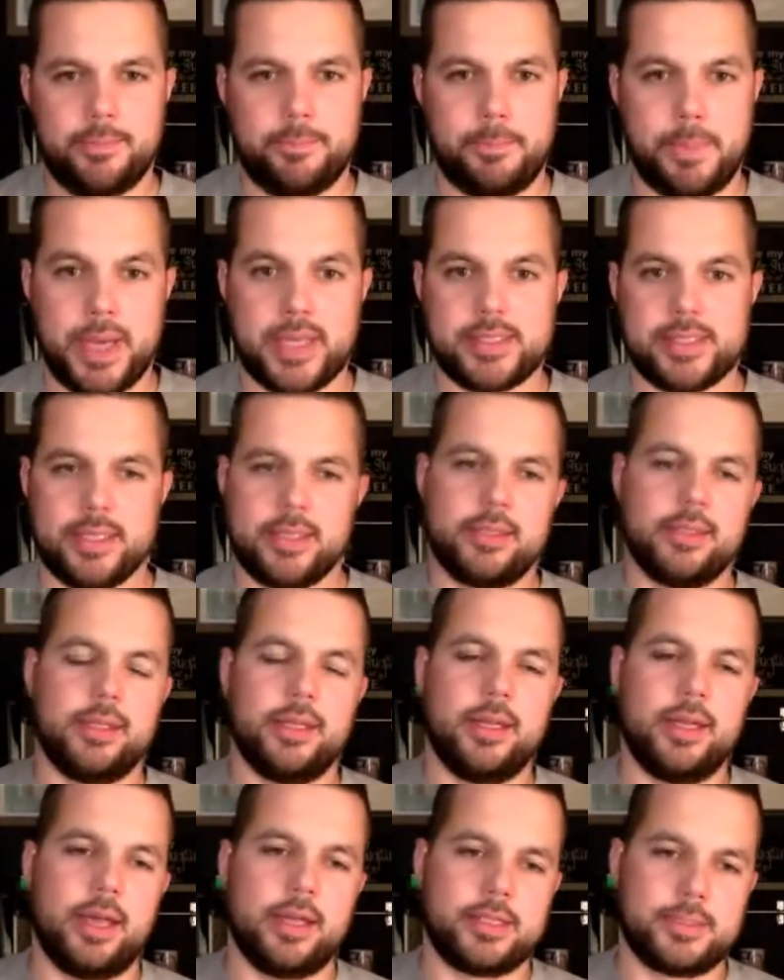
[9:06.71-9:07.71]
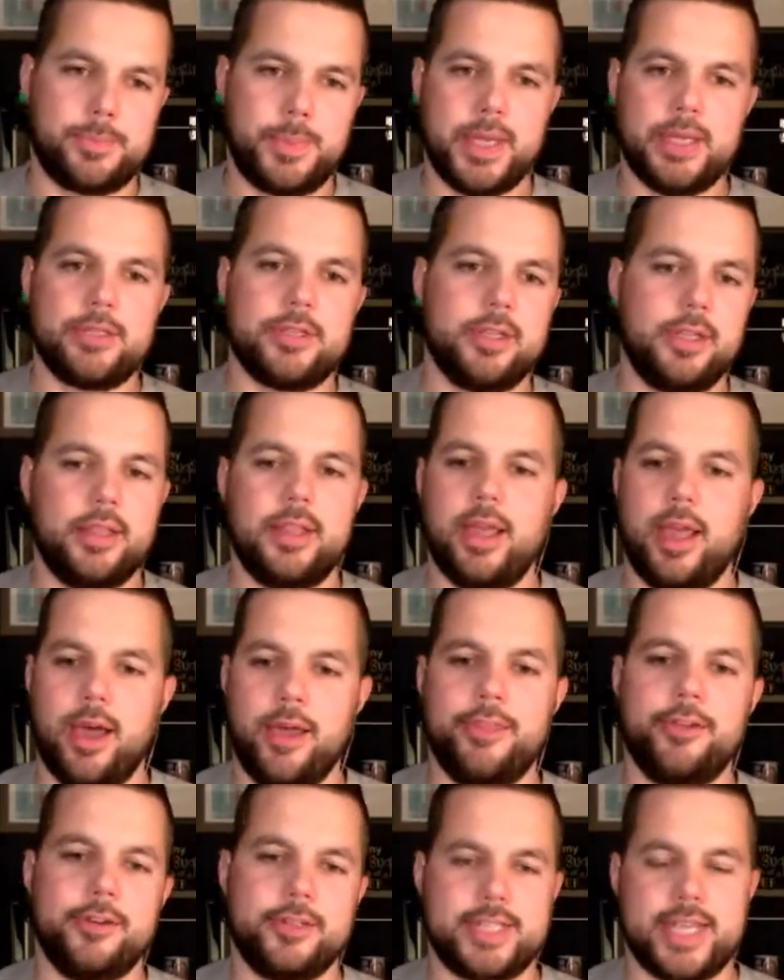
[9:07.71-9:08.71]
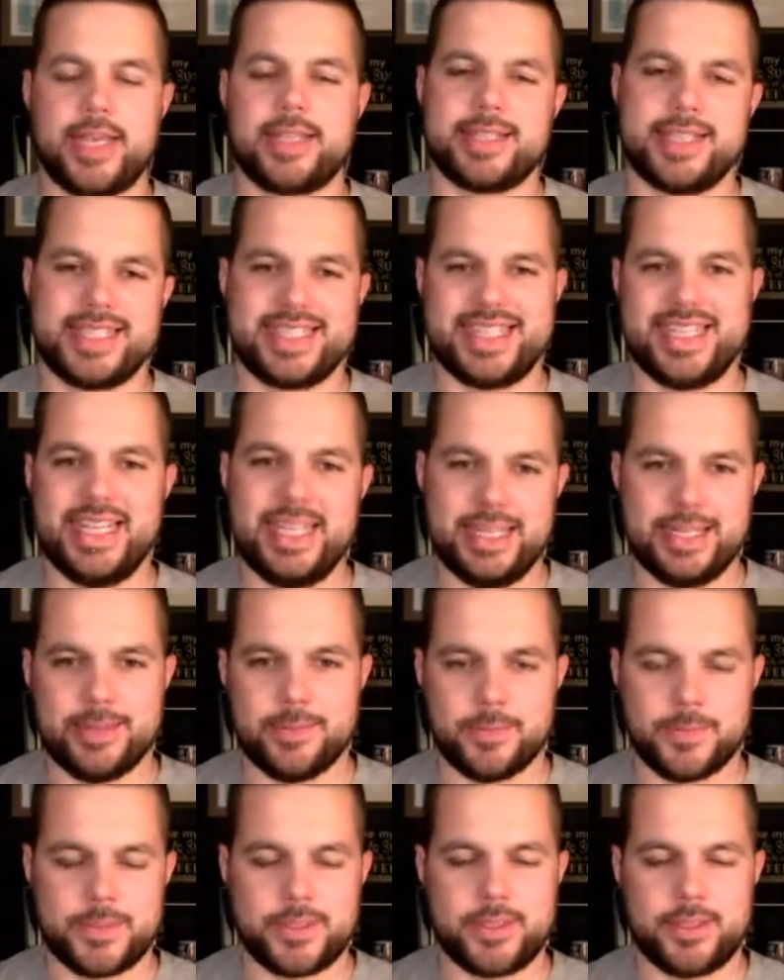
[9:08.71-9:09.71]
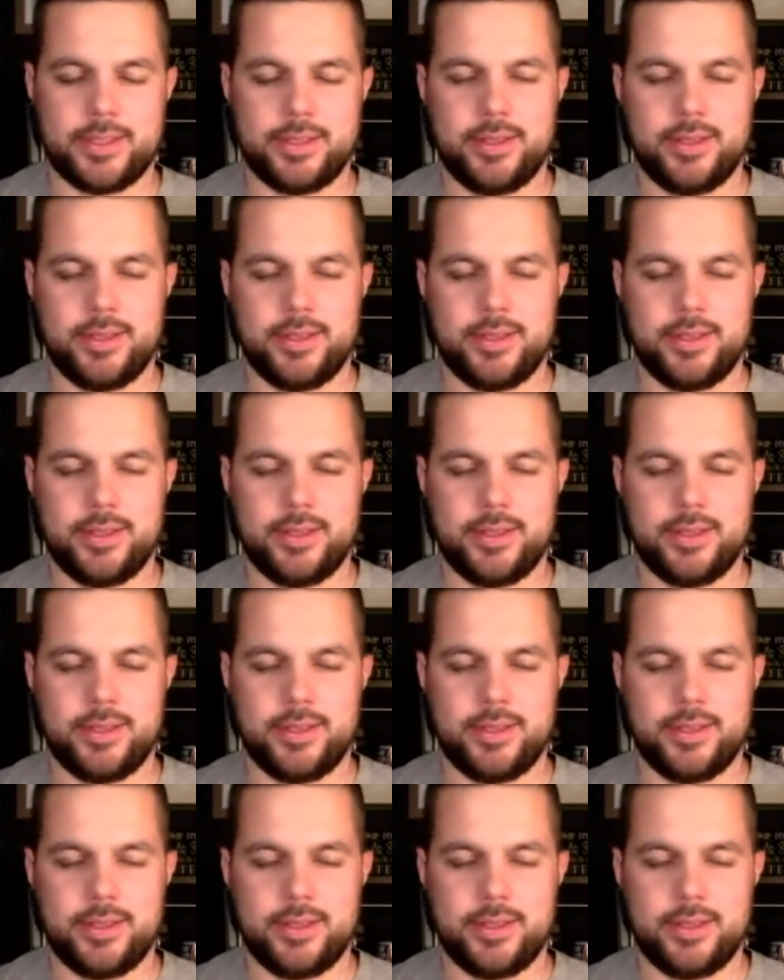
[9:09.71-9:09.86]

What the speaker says: basically, especially the other Texas teams.